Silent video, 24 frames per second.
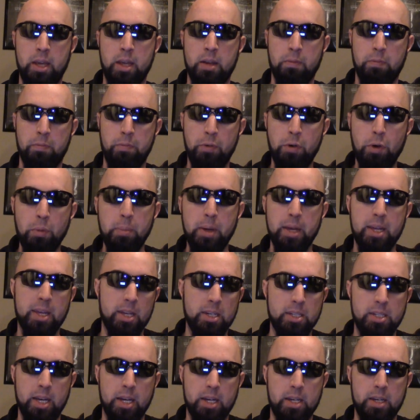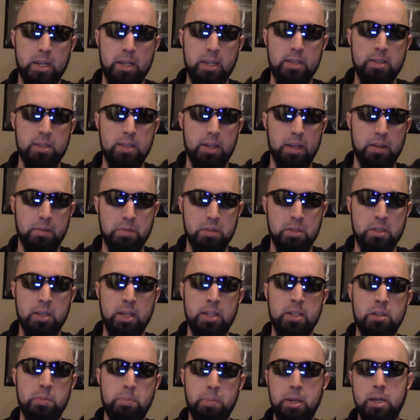and filmmaking techniques that have
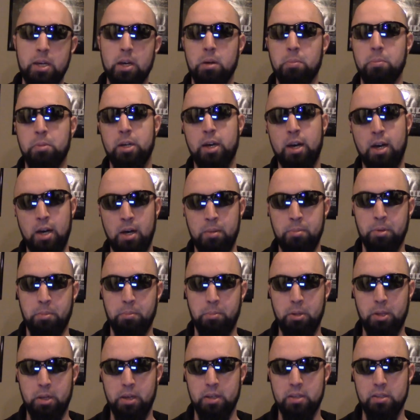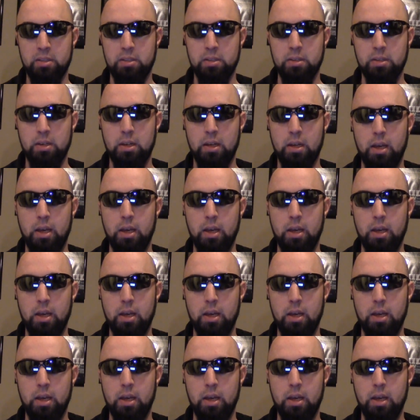since become commonplace.